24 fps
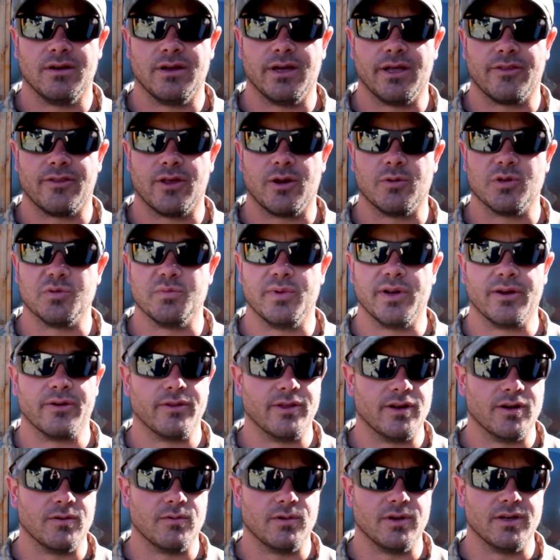I thought it was bigger than
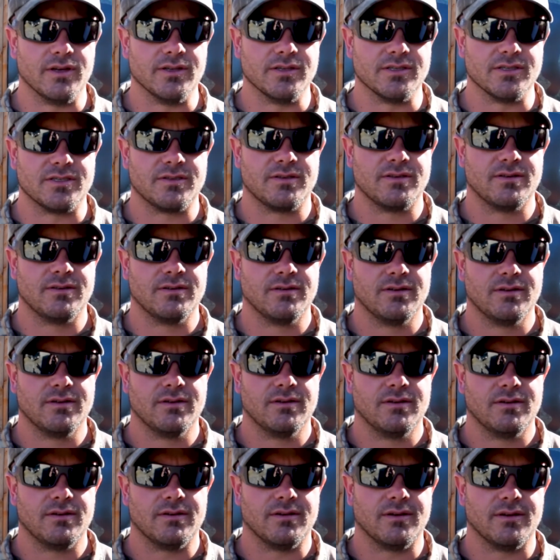it was.
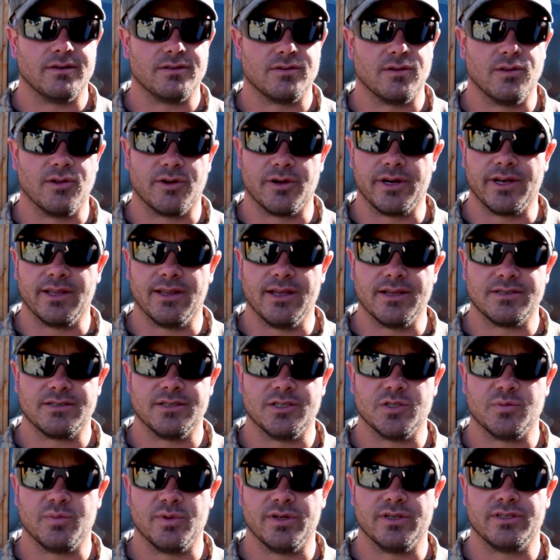Uh, so learning
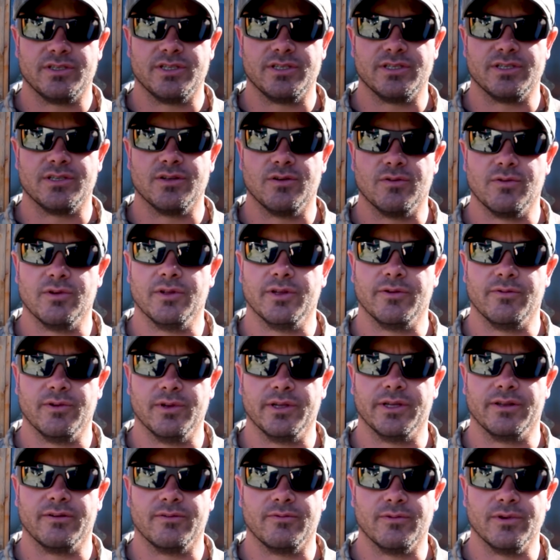lessons, but she's still really,
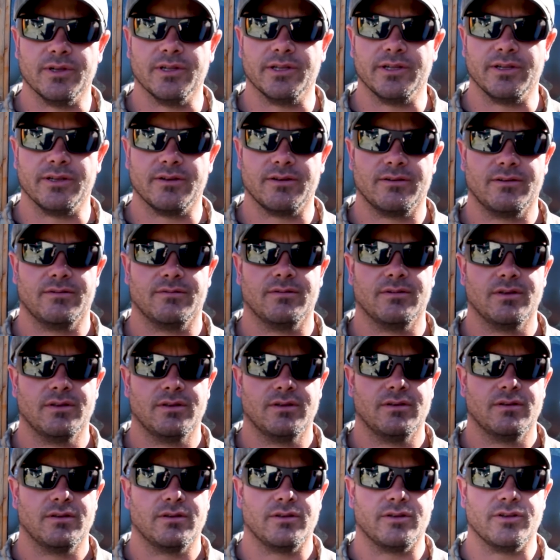really, really
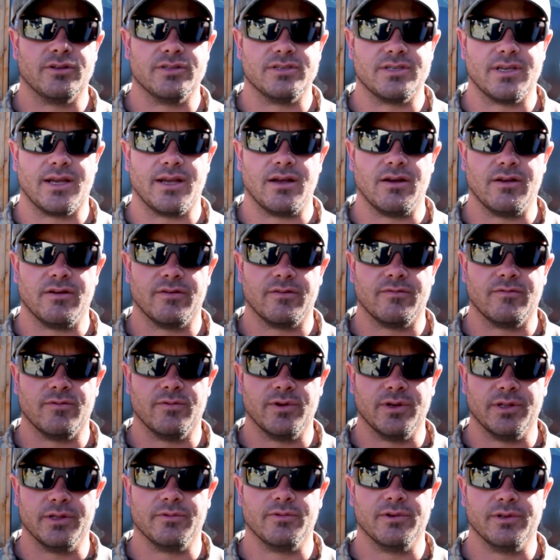good sow.
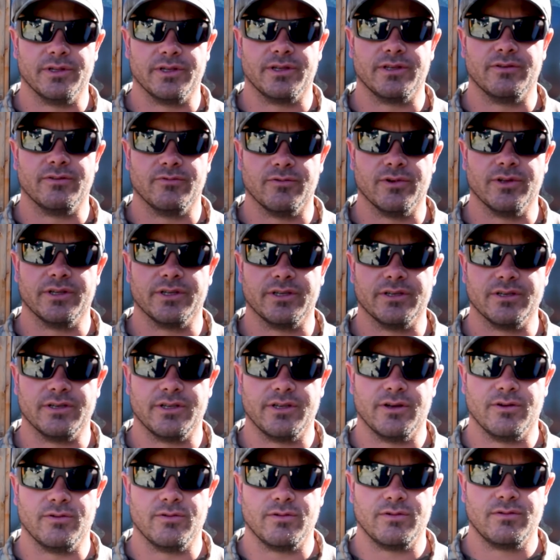Really, really, really good
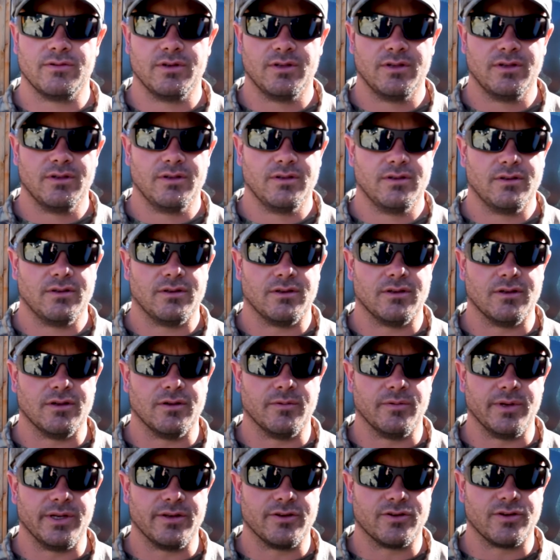coat. Uh,
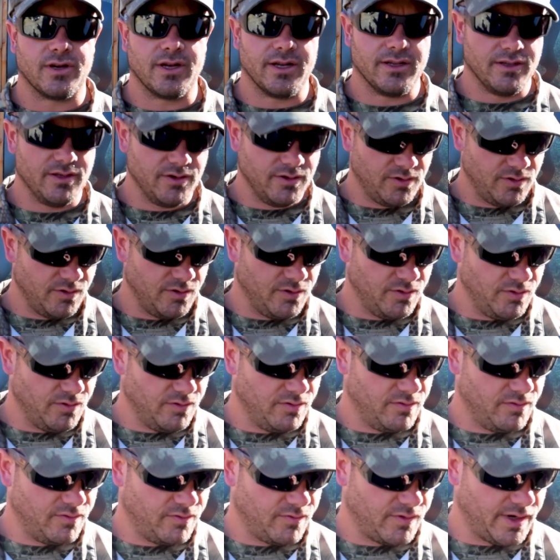we tried the new
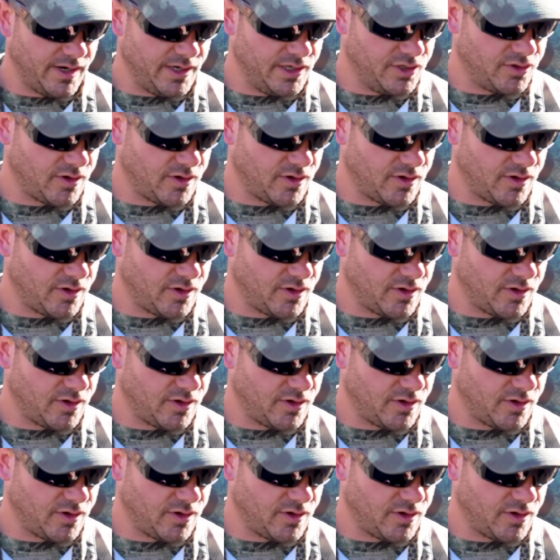Rage